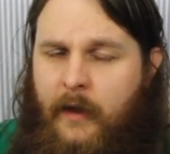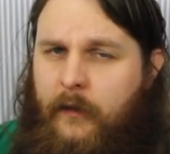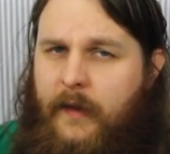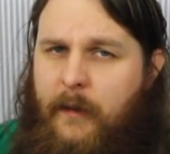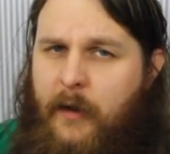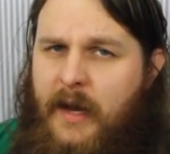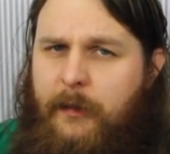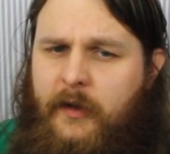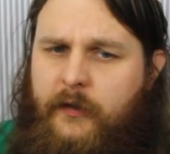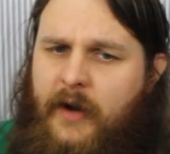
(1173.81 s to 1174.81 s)
So they were
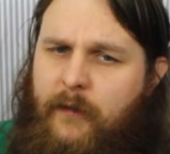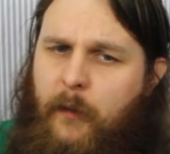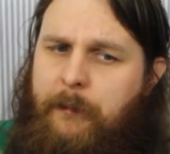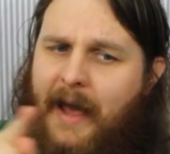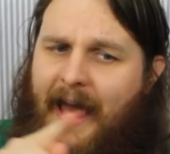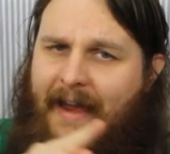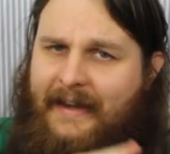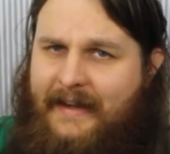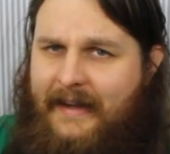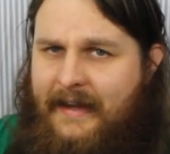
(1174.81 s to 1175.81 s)
able to travel
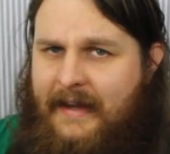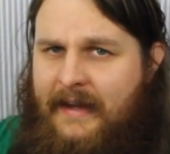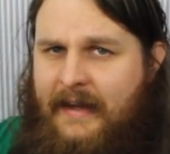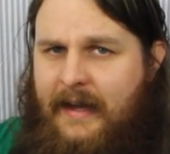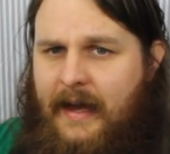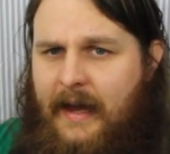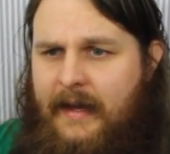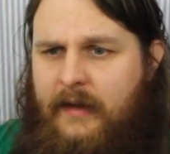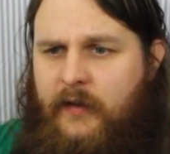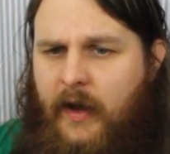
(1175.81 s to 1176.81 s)
back uh,
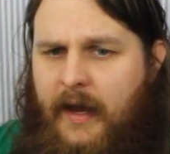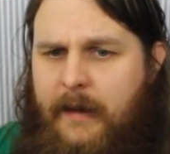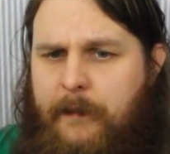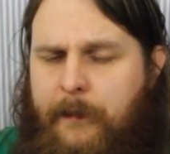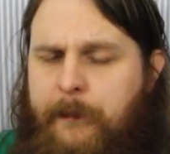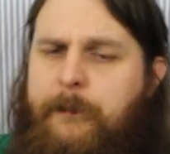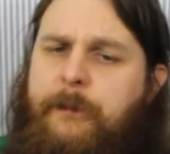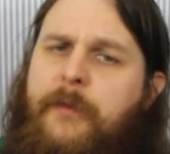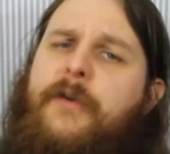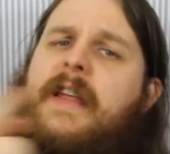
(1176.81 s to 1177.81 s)
in time
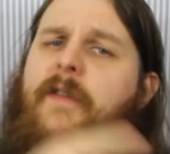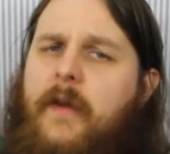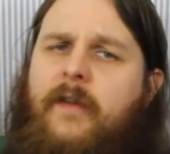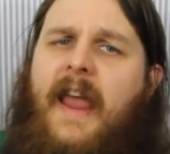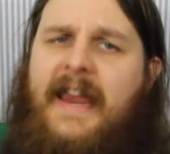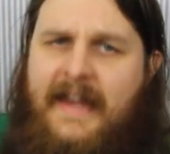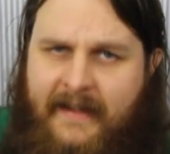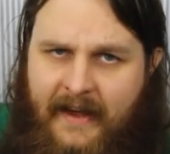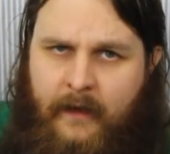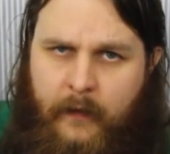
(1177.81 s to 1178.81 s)
previous to
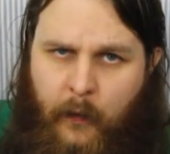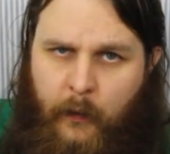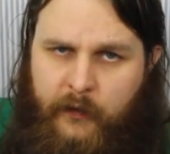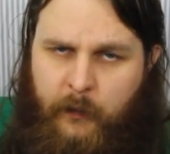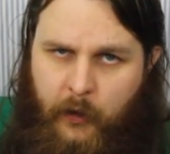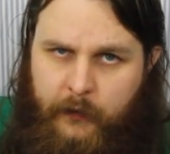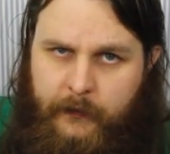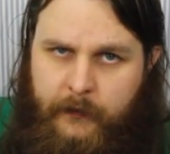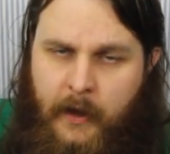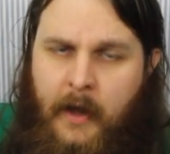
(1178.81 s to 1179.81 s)
86 in the Origin
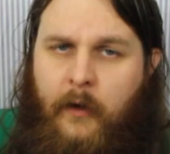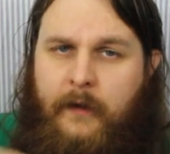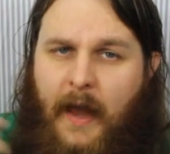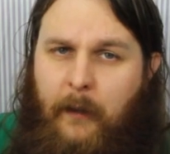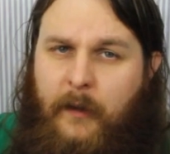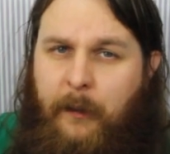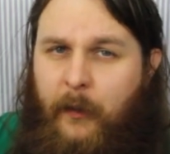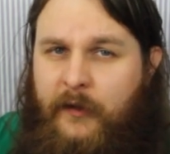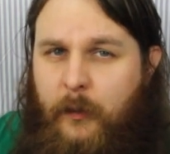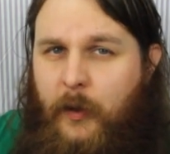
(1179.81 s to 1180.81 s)
World, because that was the
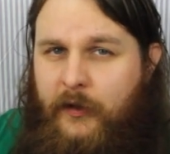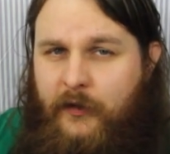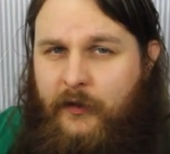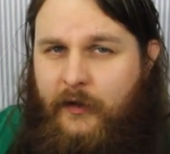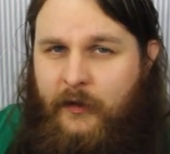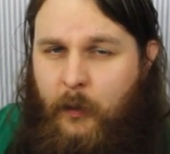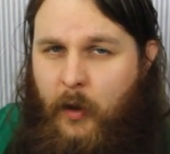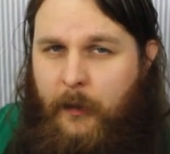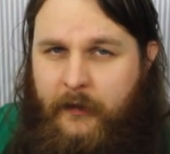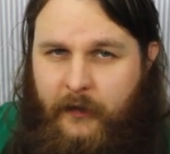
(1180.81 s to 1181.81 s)
point in which the
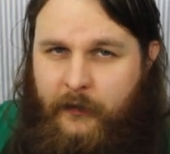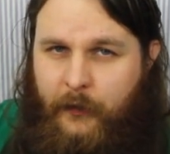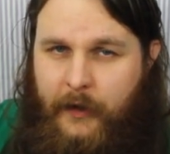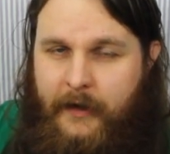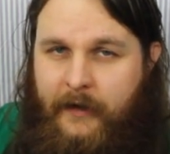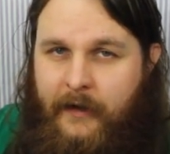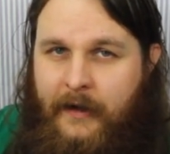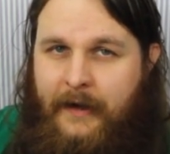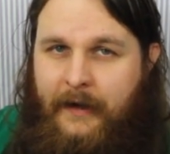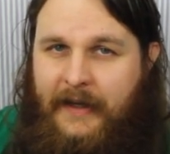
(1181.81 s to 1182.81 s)
world was destroyed.
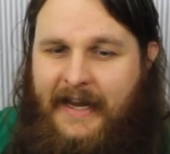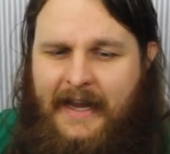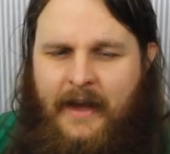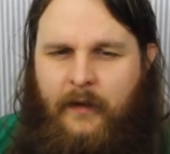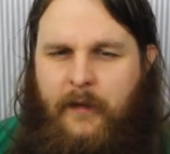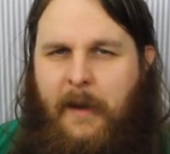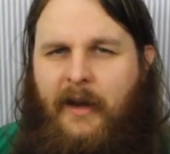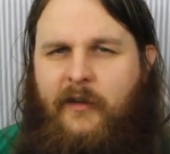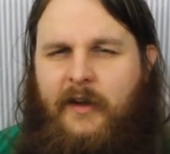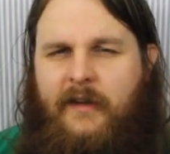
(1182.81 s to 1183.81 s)
Okay, so if you
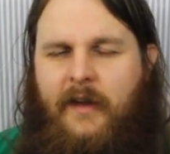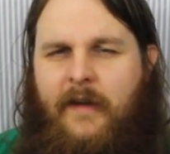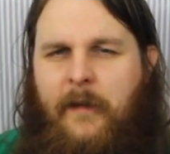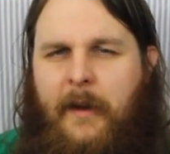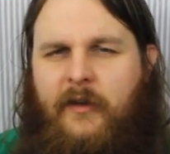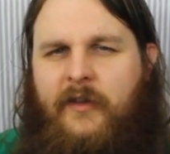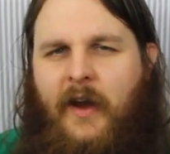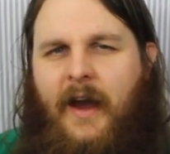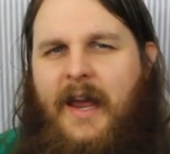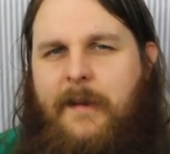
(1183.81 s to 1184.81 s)
manage like if you imagine
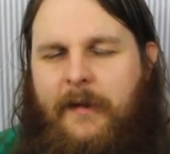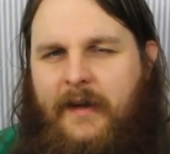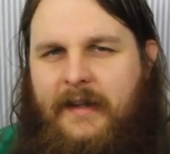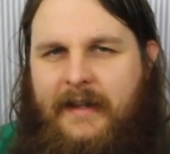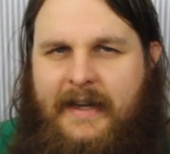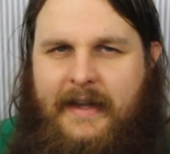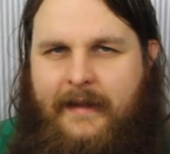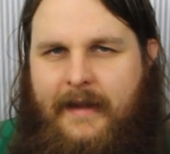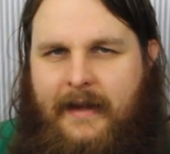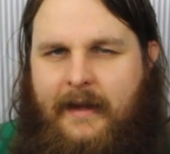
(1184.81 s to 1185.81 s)
time as like a linear
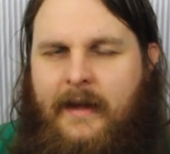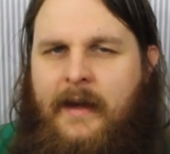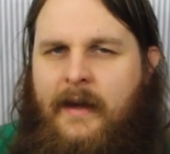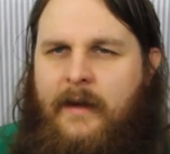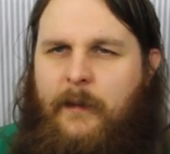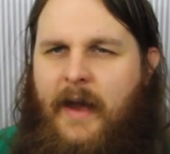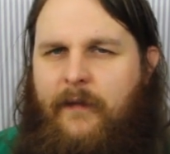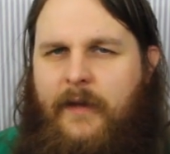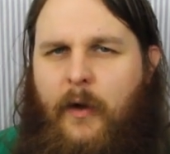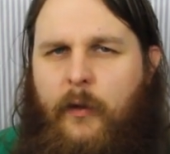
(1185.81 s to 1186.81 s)
thing, we
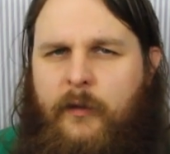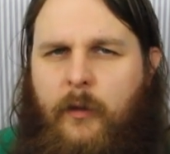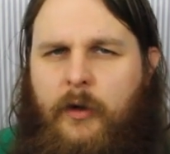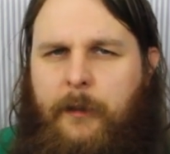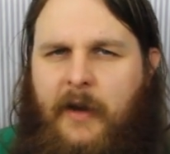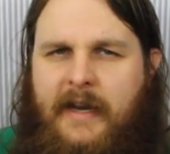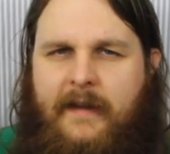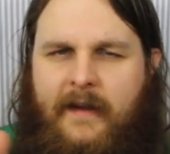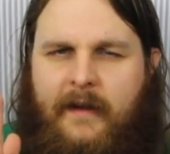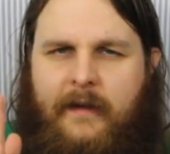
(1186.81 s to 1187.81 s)
have the Origin World up to
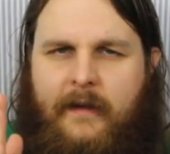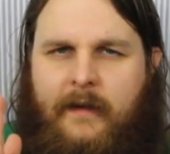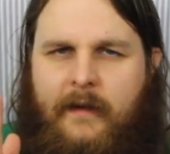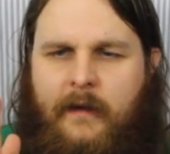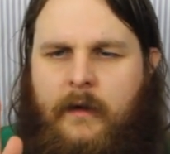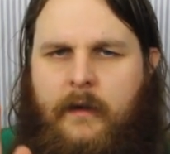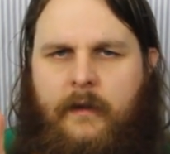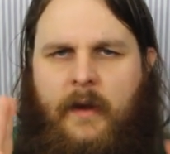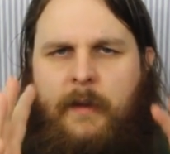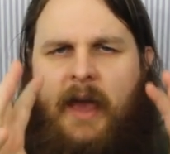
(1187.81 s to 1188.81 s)
86
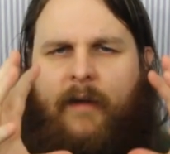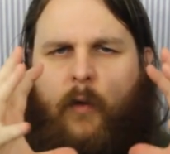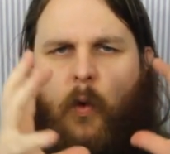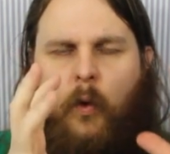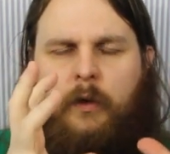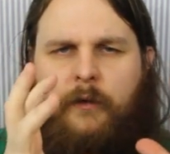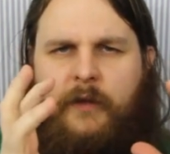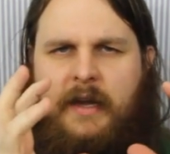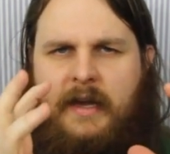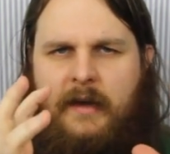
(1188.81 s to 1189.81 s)
then we have all
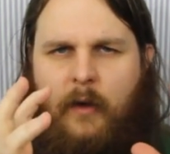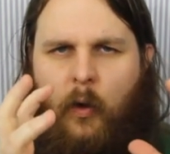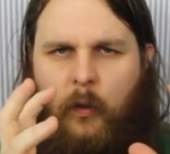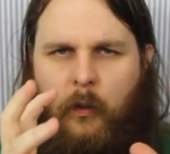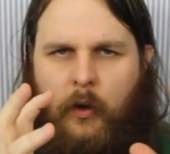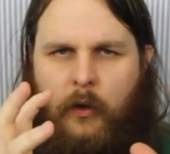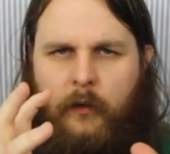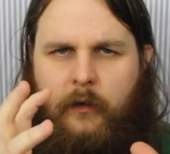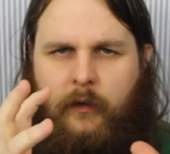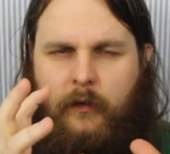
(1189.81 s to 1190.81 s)
of the alt
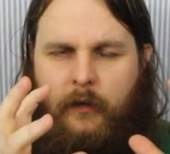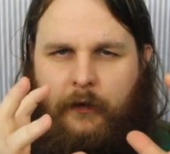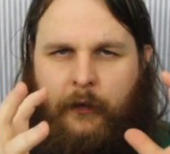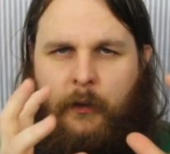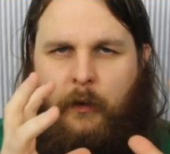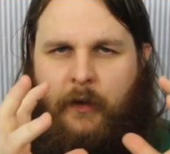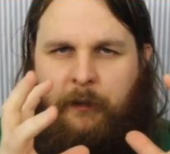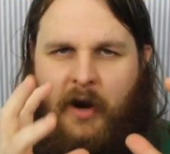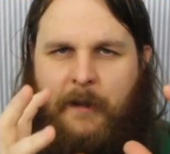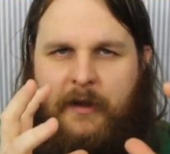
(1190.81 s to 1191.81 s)
worlds, the two, the
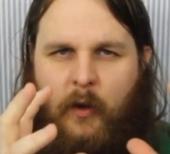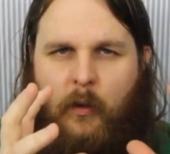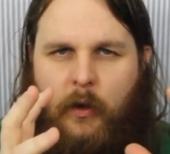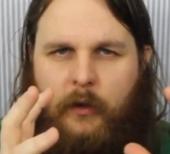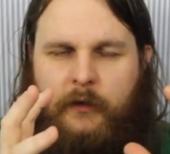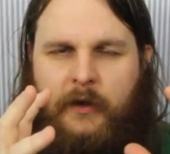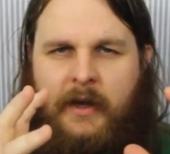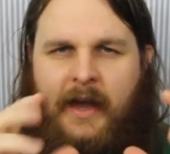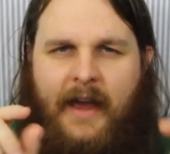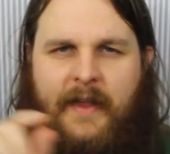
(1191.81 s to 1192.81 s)
prime and the alt world,
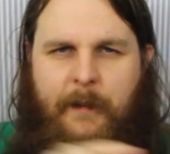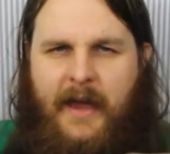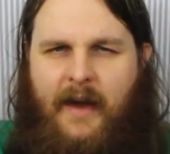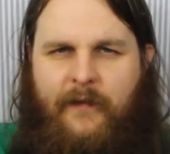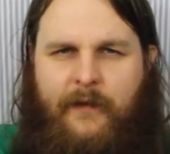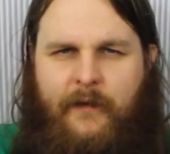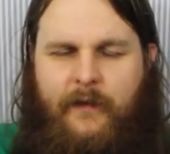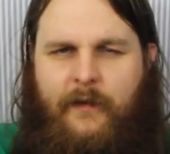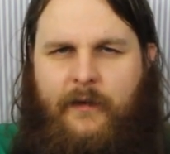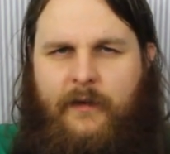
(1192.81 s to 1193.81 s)
and then we have
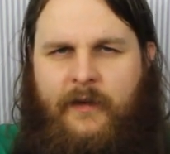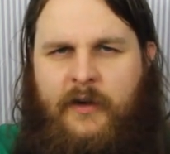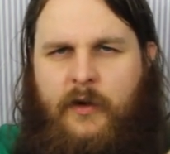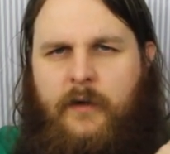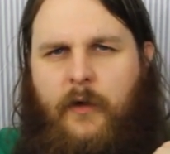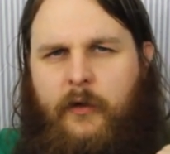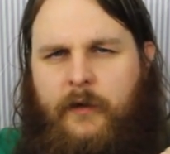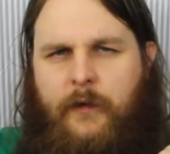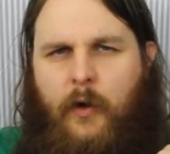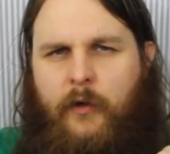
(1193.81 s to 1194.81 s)
the new
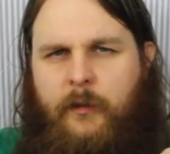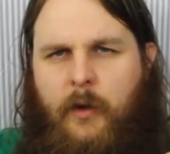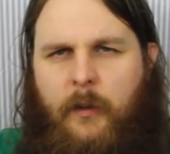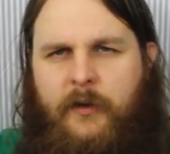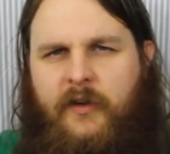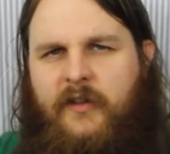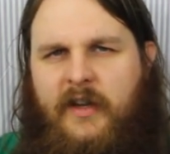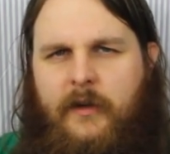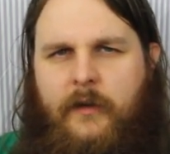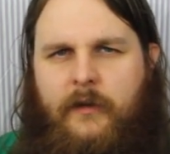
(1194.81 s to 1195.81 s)
version of the origin world, which
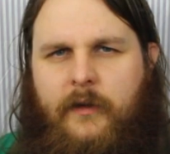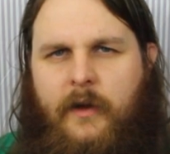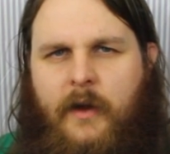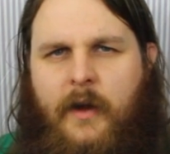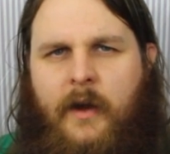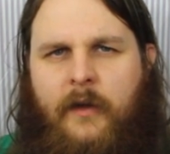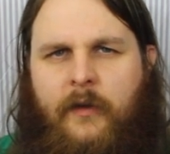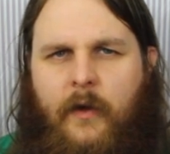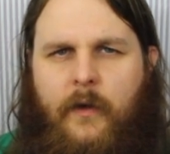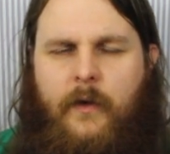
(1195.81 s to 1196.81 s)
continues.
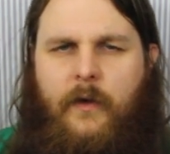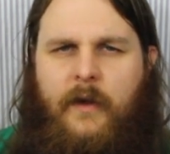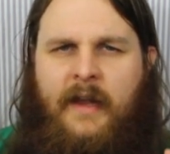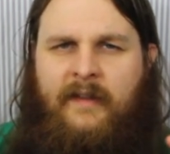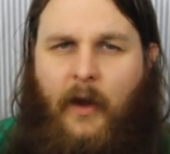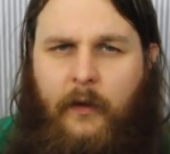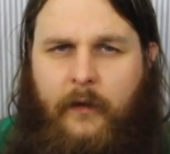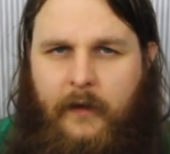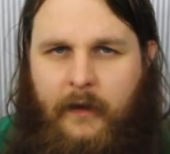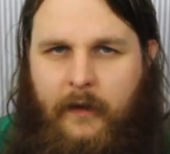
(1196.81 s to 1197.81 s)
So it
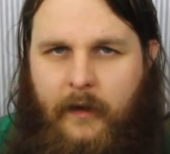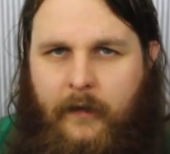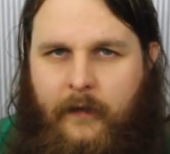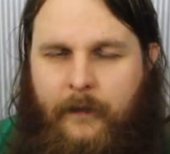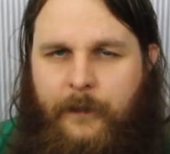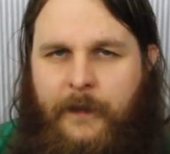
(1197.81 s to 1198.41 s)
does still exist.